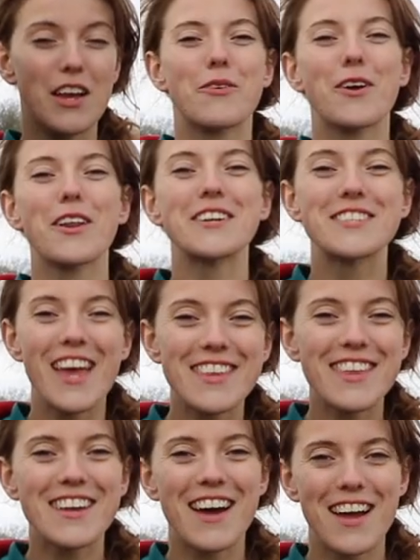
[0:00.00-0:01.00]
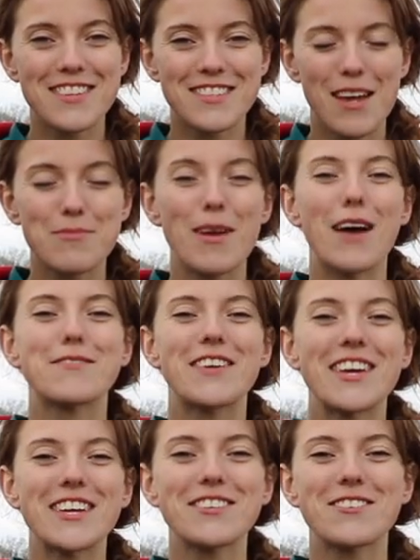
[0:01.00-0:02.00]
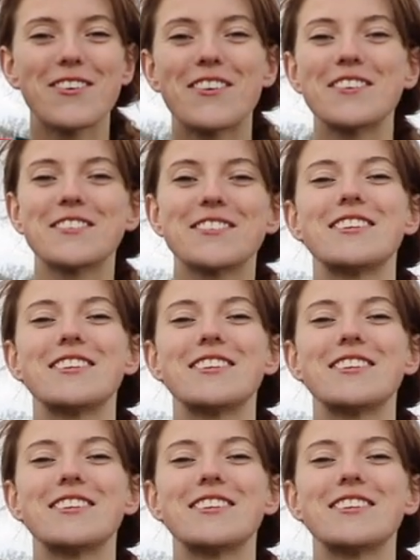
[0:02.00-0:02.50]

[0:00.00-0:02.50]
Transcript: We're gonna take the concept of getting your horse